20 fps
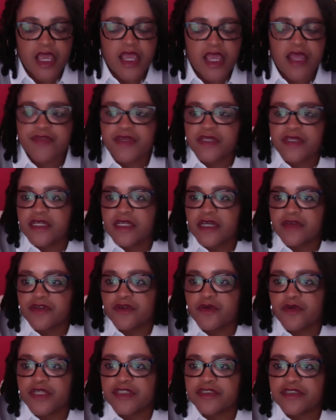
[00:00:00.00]
And then the other
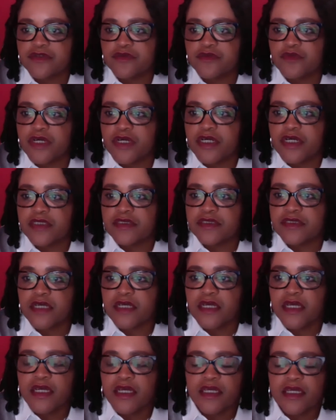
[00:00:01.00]
question was,
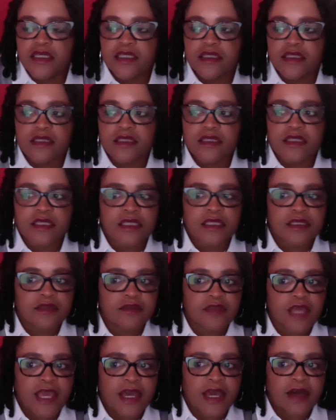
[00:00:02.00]

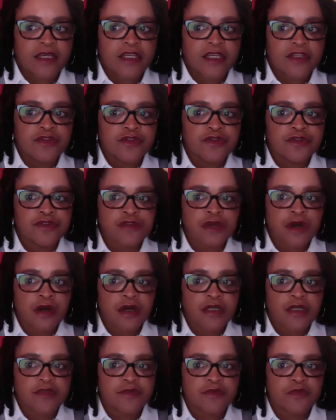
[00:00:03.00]
Al, can you
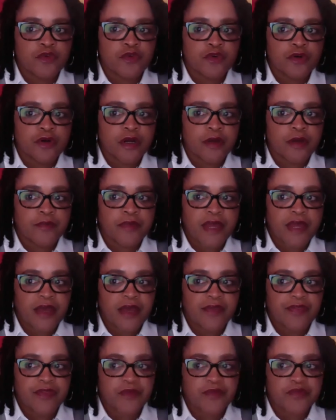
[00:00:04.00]
talk more
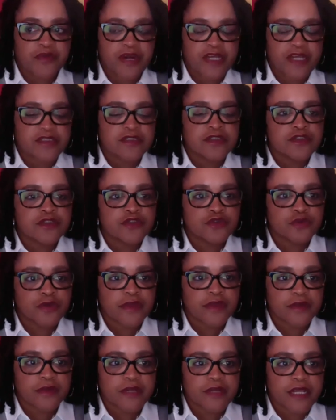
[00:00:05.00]
about the price to
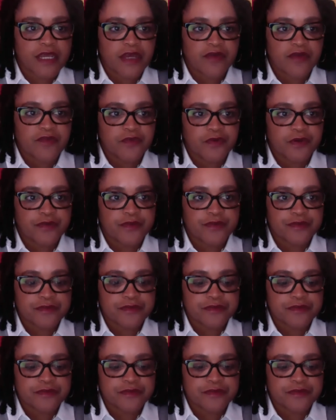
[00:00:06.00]
join the platform?